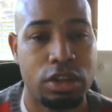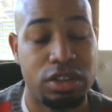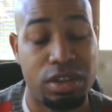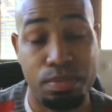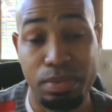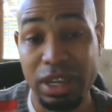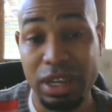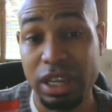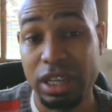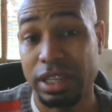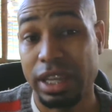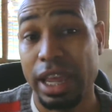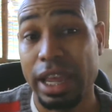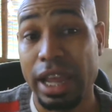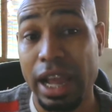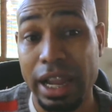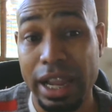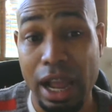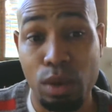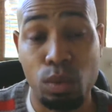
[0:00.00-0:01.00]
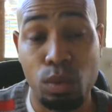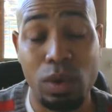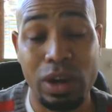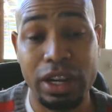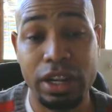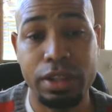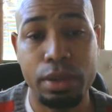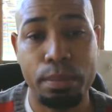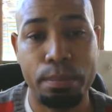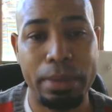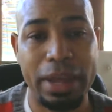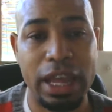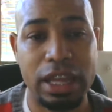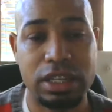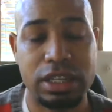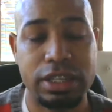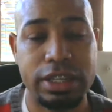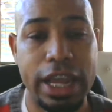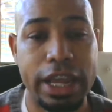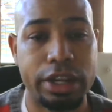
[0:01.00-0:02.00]
to me, it's K. I got one of the
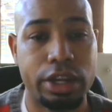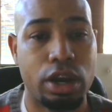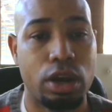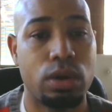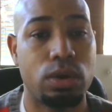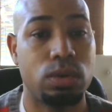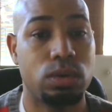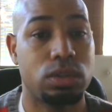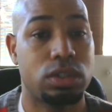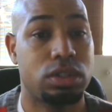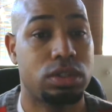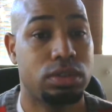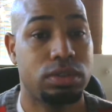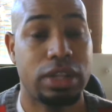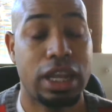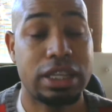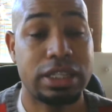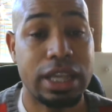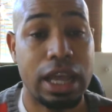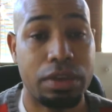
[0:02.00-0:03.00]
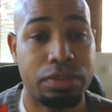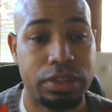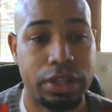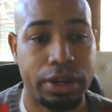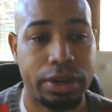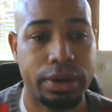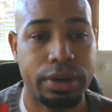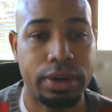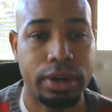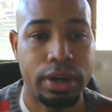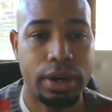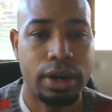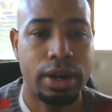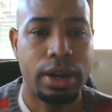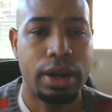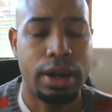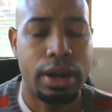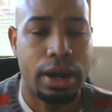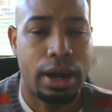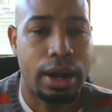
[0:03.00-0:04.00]
best net codes that's out there.
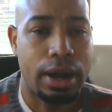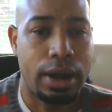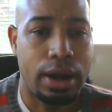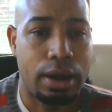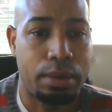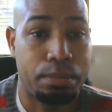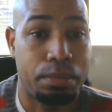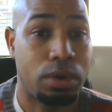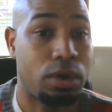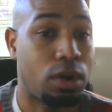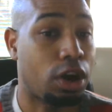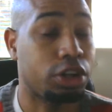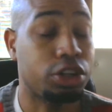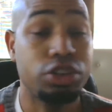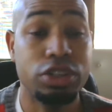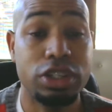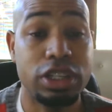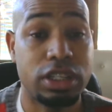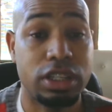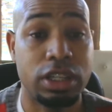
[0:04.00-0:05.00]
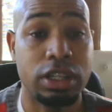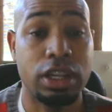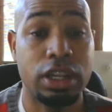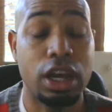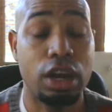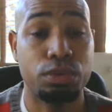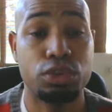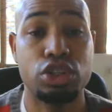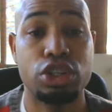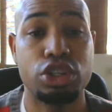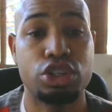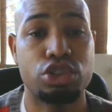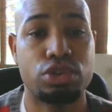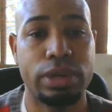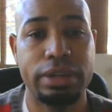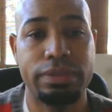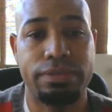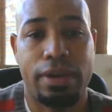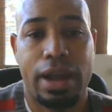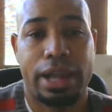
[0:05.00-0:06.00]
Um, are you just in love with the
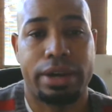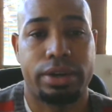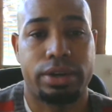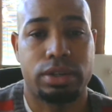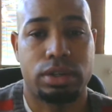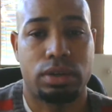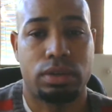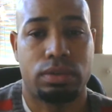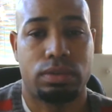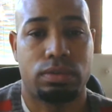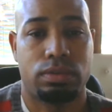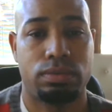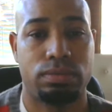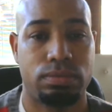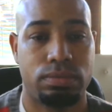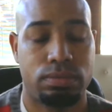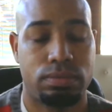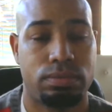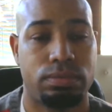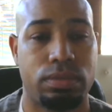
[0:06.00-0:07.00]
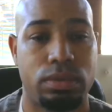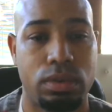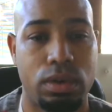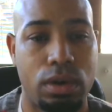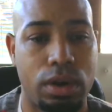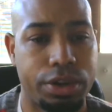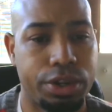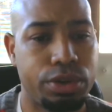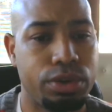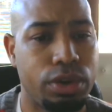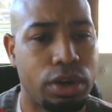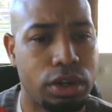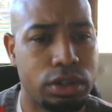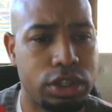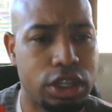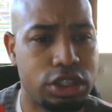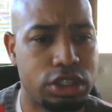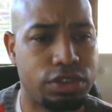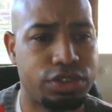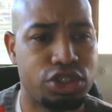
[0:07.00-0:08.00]
Street Fighters? Are you uh,
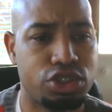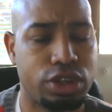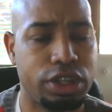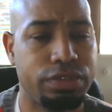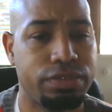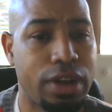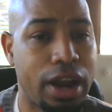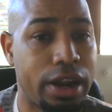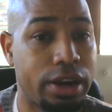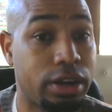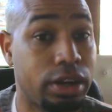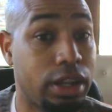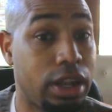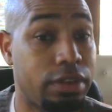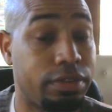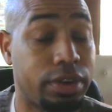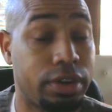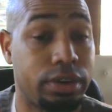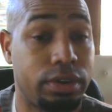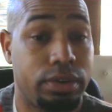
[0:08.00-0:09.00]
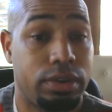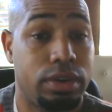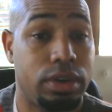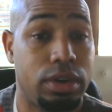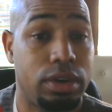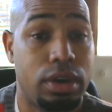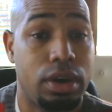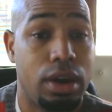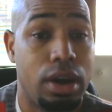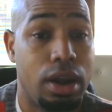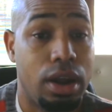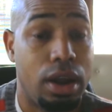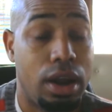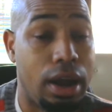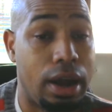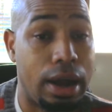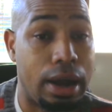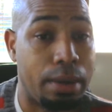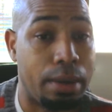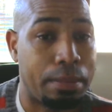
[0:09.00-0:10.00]
just a Street Fighter lover?
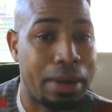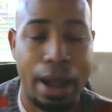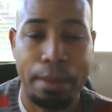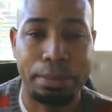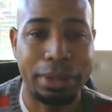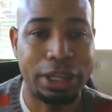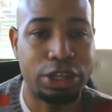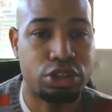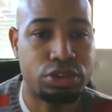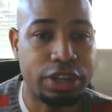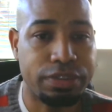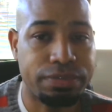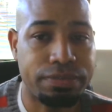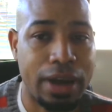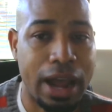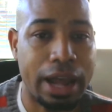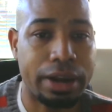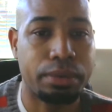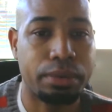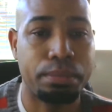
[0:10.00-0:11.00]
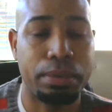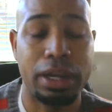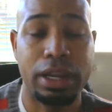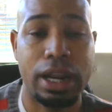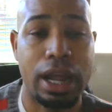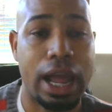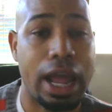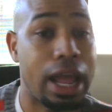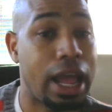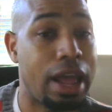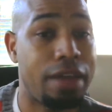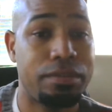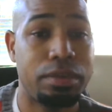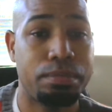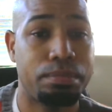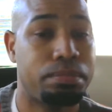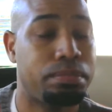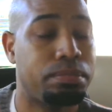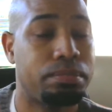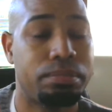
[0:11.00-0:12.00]
Um, I play Street Fighter, but I
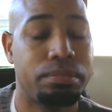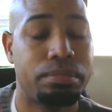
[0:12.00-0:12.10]
haven't.